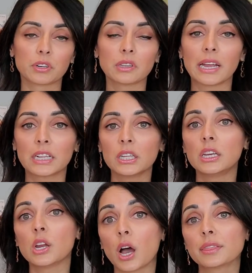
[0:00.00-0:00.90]
They're likely
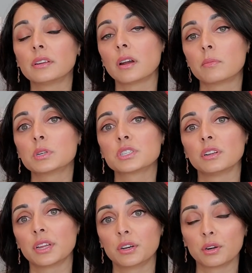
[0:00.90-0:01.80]
not the numbers
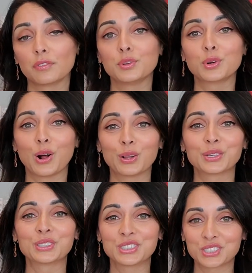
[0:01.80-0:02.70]
you'll hear if you call
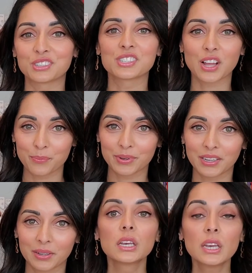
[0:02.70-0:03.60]
your insurance company.